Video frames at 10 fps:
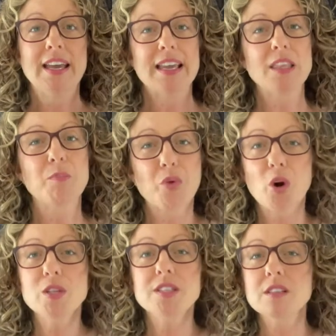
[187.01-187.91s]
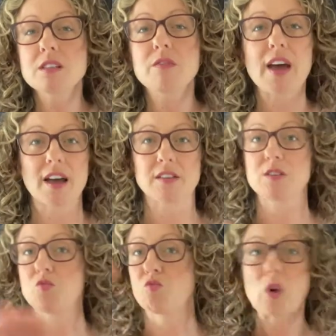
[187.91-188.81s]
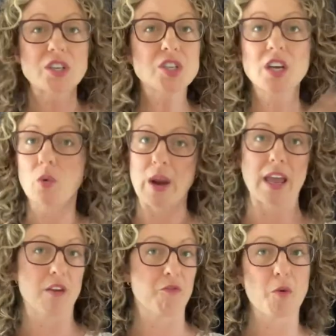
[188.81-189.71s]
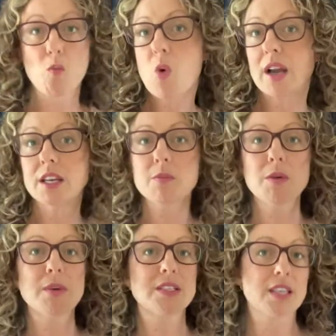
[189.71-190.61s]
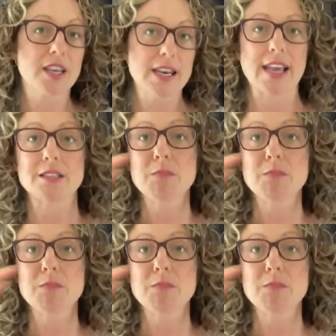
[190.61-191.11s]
In the process of us rushing around from one commitment to the next,